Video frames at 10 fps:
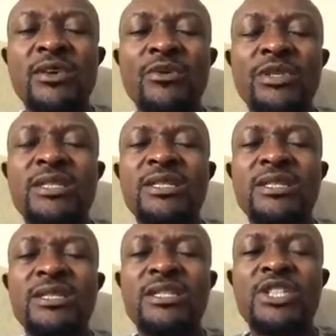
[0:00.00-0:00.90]
what is
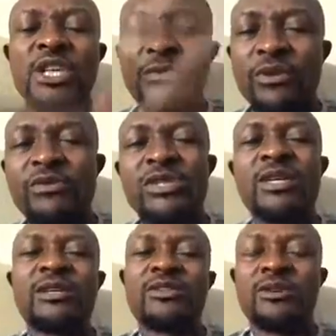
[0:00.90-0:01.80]
the shape of the
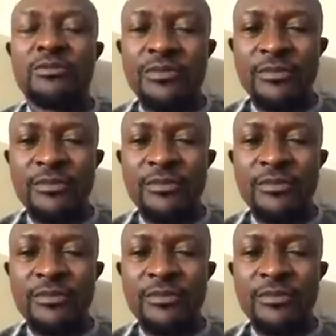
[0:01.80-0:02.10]
desktop?